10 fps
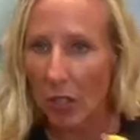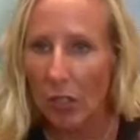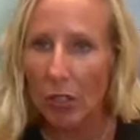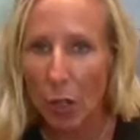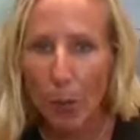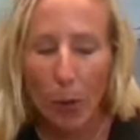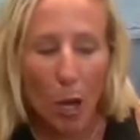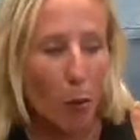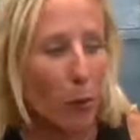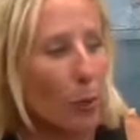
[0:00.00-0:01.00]
no
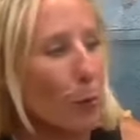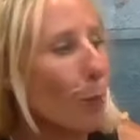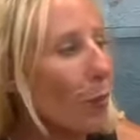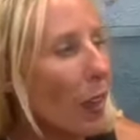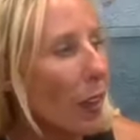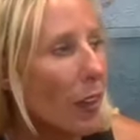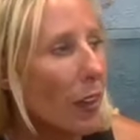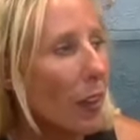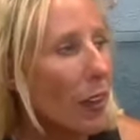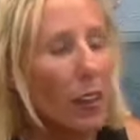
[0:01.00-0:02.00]
problem.
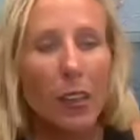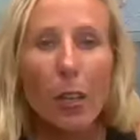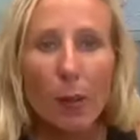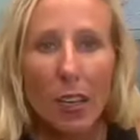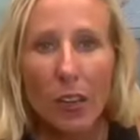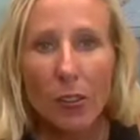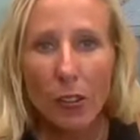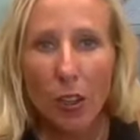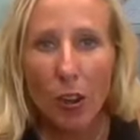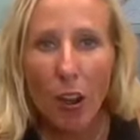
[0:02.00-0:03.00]
I come out,
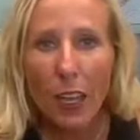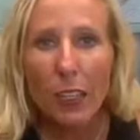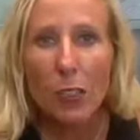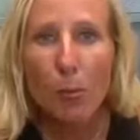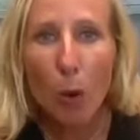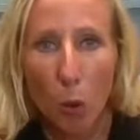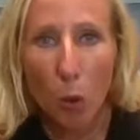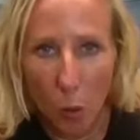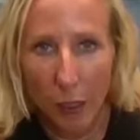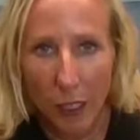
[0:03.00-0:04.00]
y'all, and it's
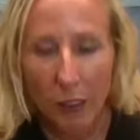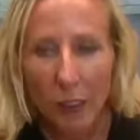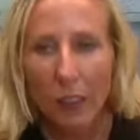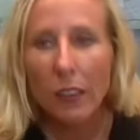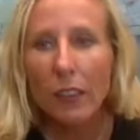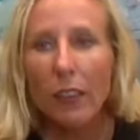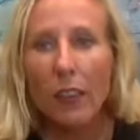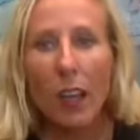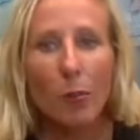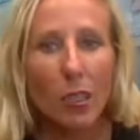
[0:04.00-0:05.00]
pouring.
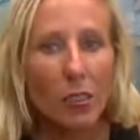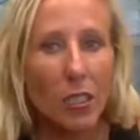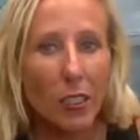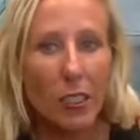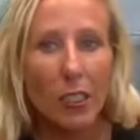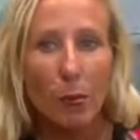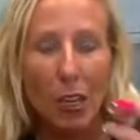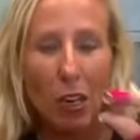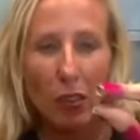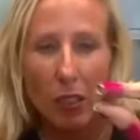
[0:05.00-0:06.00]
I'm not talking
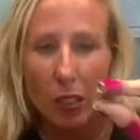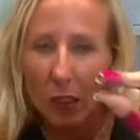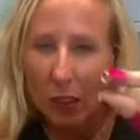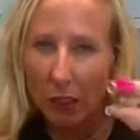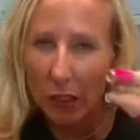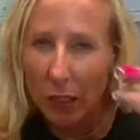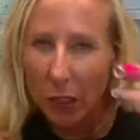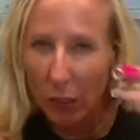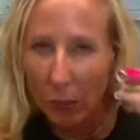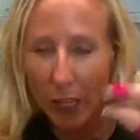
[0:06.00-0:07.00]
about
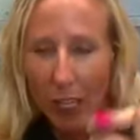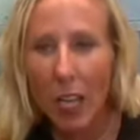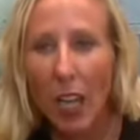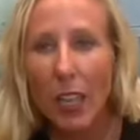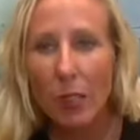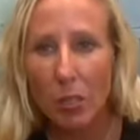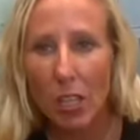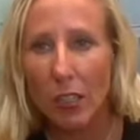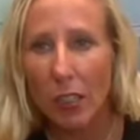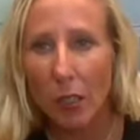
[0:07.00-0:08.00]
little rain. I am
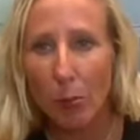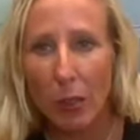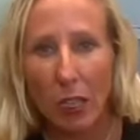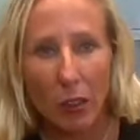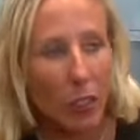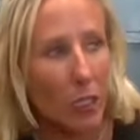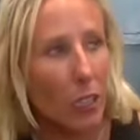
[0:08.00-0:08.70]
talking about like